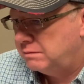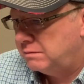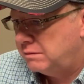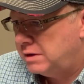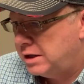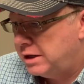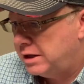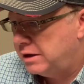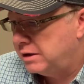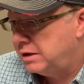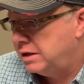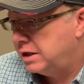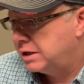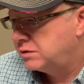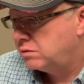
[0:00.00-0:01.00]
Now, the
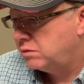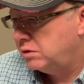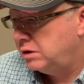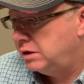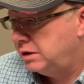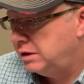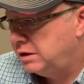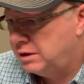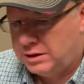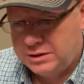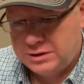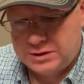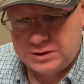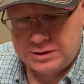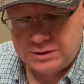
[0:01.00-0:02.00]
next one
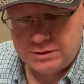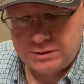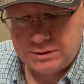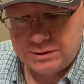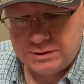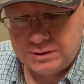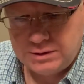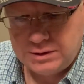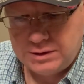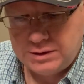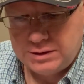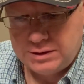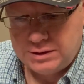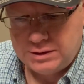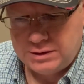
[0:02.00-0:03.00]
is
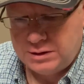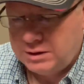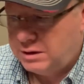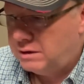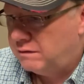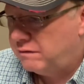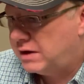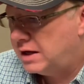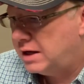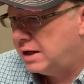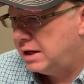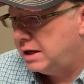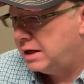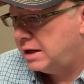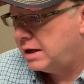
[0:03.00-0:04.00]
the
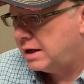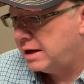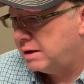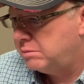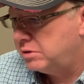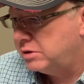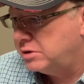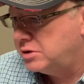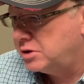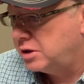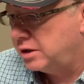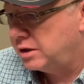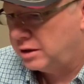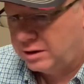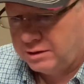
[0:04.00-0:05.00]
Divine Hybrid
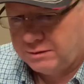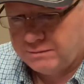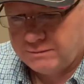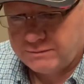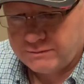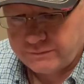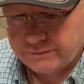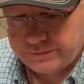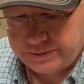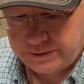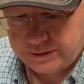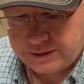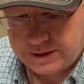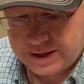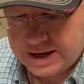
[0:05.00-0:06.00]
Jig,
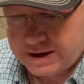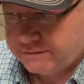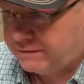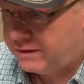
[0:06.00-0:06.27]
½